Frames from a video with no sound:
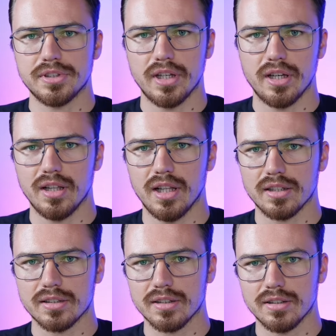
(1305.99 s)
There are
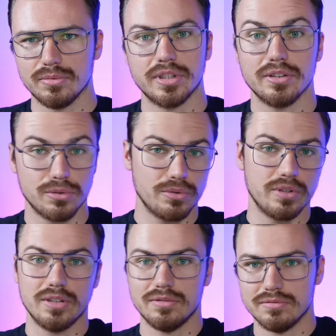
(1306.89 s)
like uh, we can do
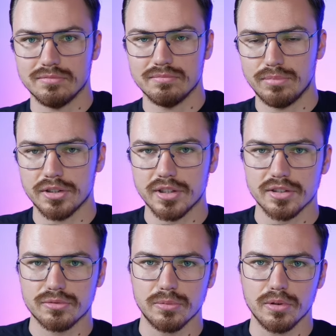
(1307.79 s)
the
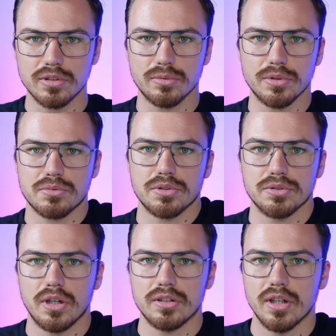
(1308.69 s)
podcast remotely, which was
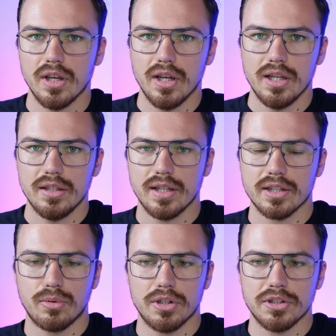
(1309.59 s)
not in that
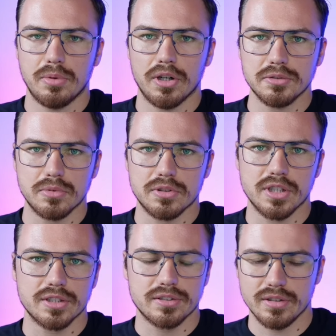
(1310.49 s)
quality possible
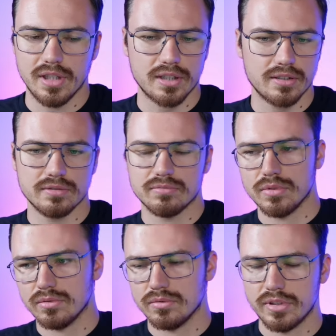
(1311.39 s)
just like a uh,
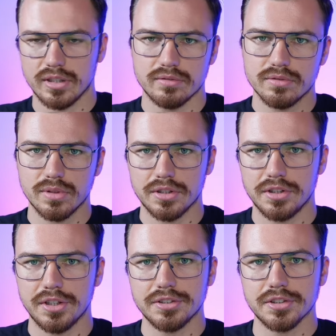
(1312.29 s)
10, 20
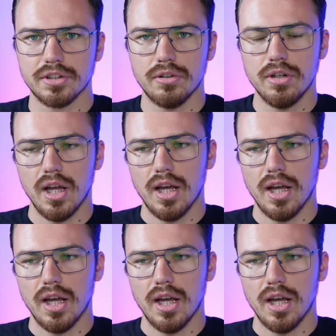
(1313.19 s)
years ago.